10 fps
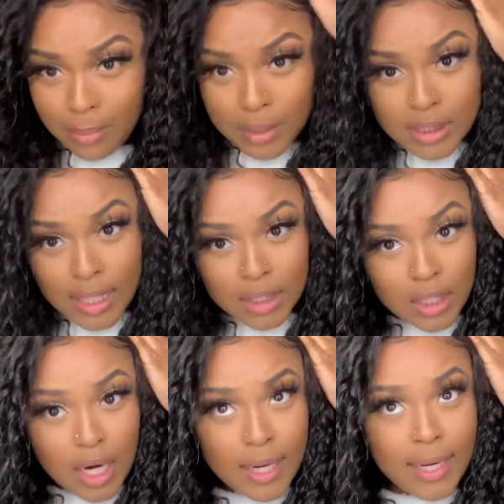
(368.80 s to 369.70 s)
protecting
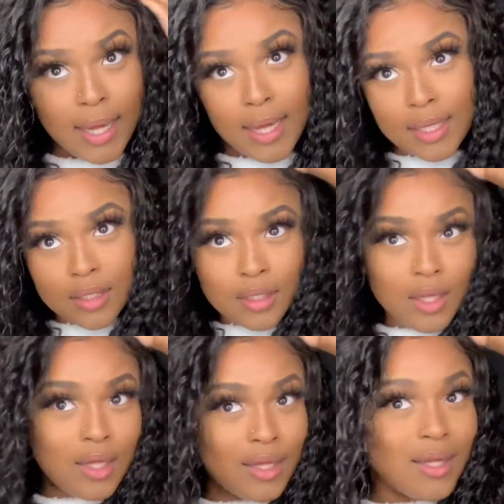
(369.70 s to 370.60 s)
our neck.
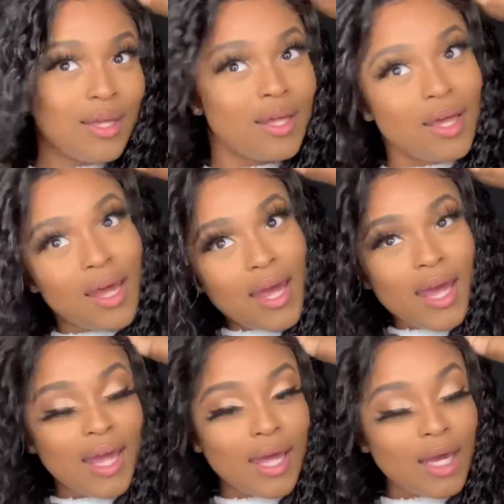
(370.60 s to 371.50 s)

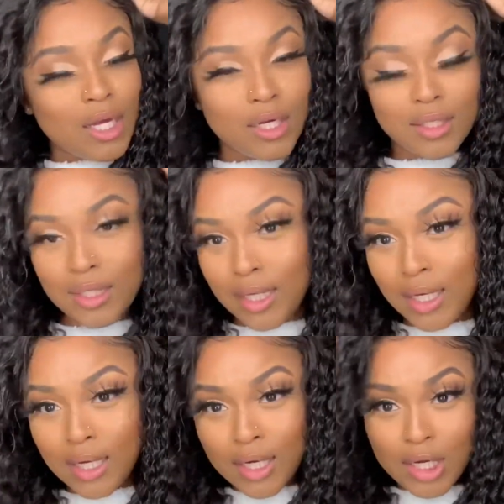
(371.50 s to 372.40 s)
And curly
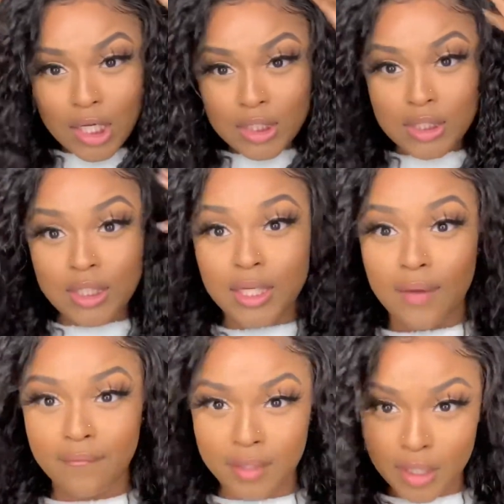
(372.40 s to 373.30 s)
hair is
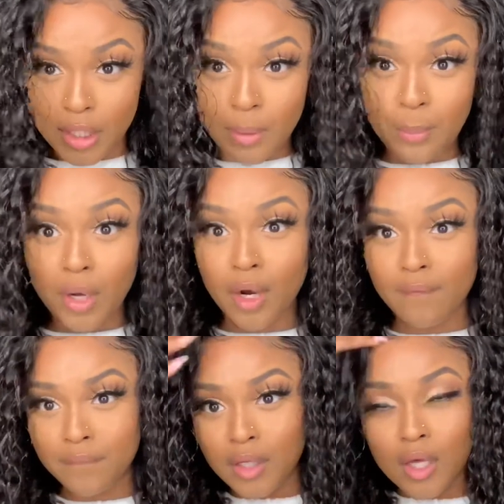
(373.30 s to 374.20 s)
definitely
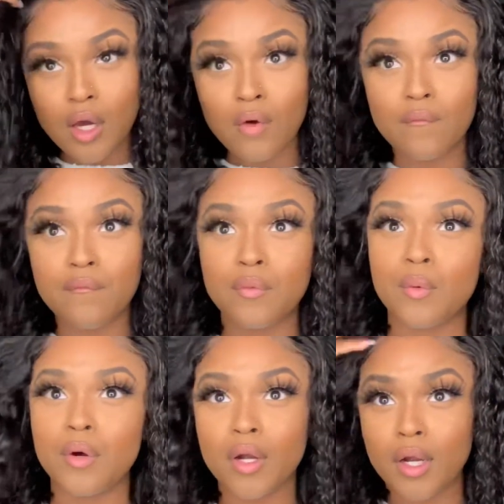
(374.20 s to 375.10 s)
perfect
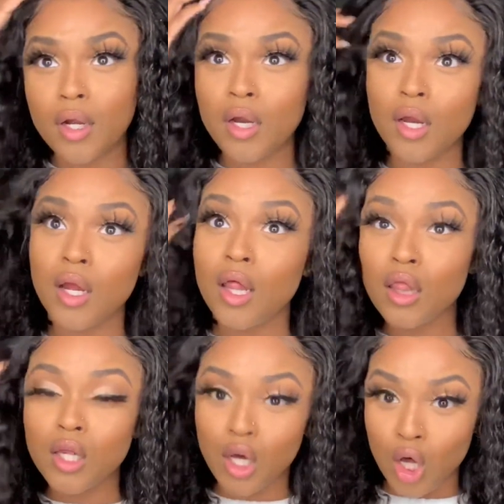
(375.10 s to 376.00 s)
for
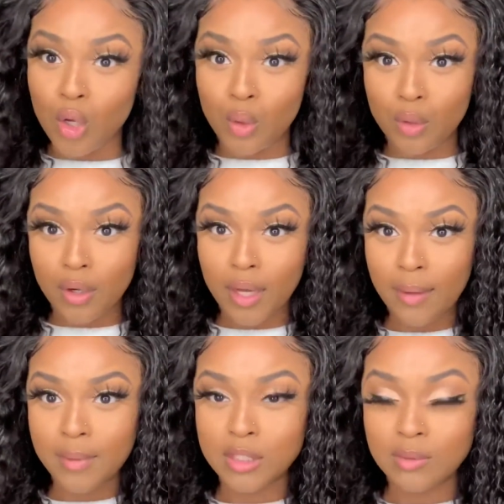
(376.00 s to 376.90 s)
the cold, okay?
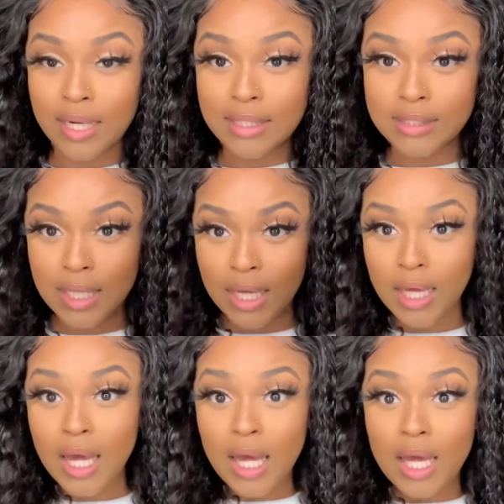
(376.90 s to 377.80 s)
Because when I say
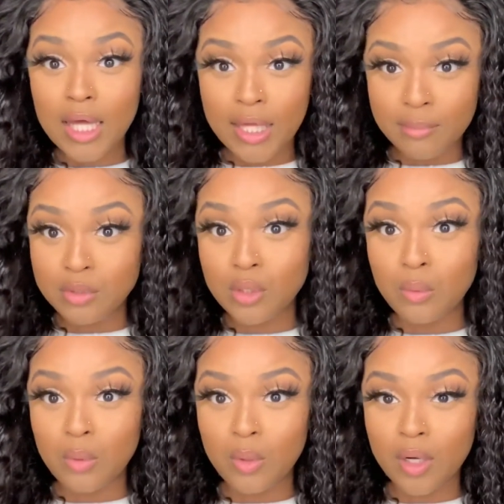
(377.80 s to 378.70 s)
it keeps you
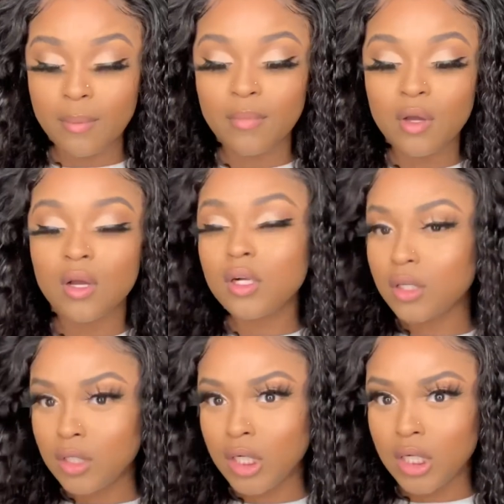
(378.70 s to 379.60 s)
warm,
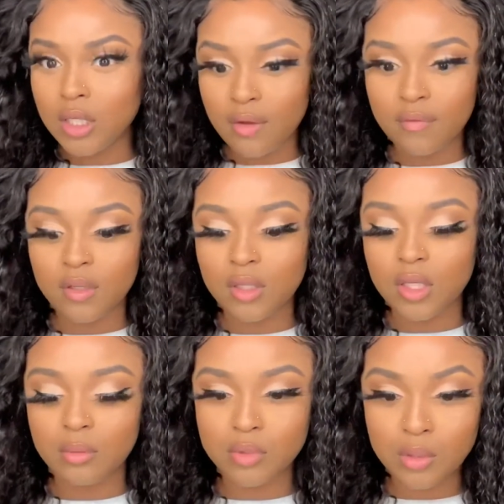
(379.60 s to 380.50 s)
curly hair definitely
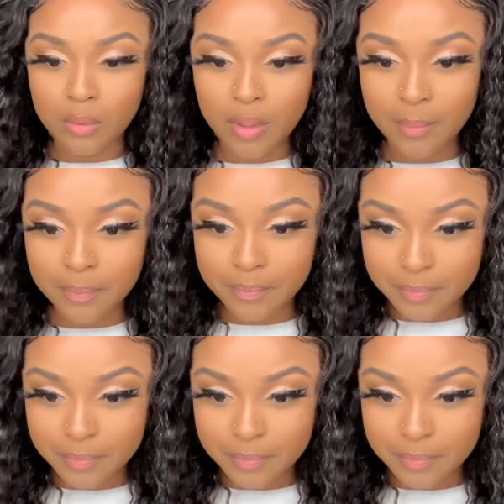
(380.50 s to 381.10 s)
keeps you warm.